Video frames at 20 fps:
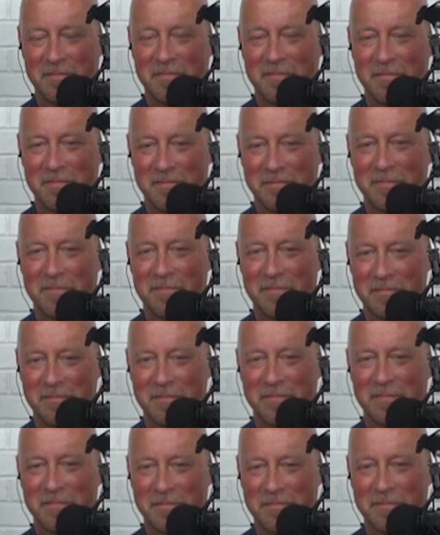
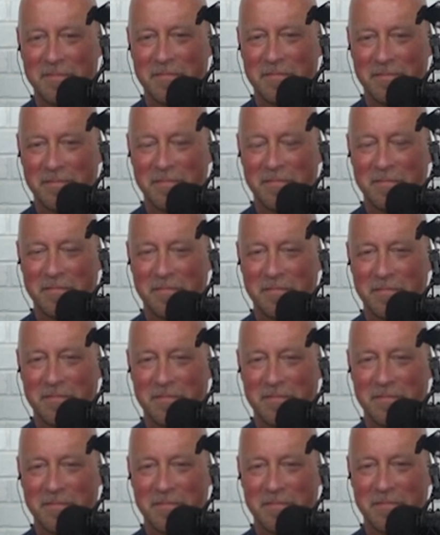
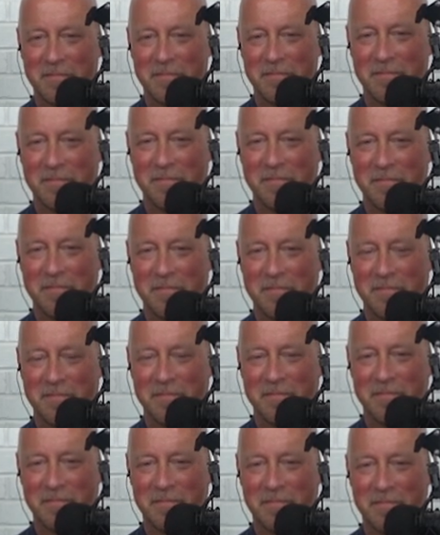
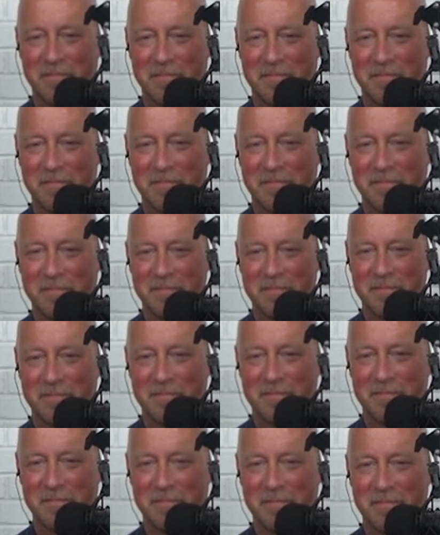
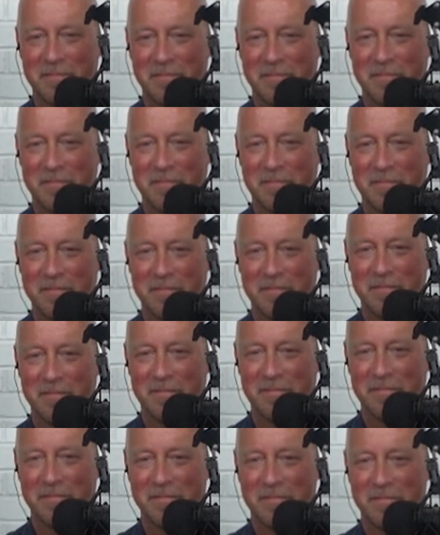
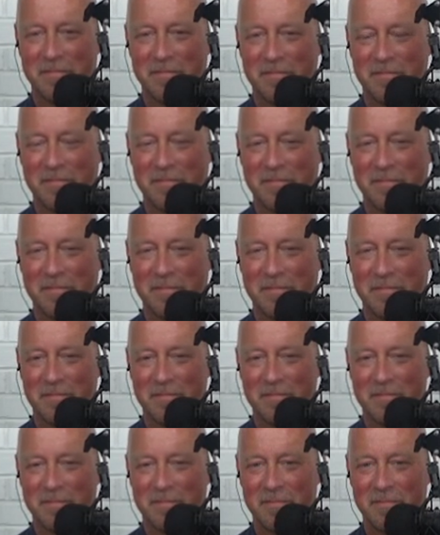
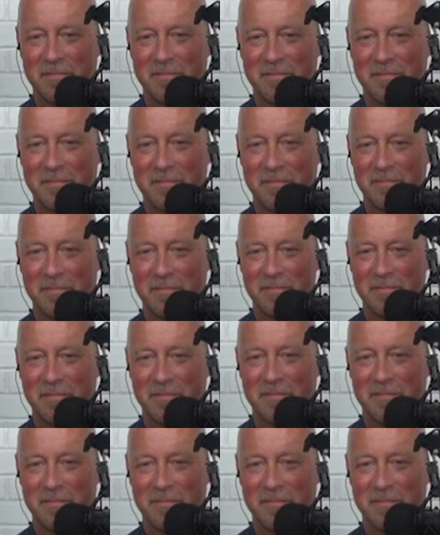[no speech]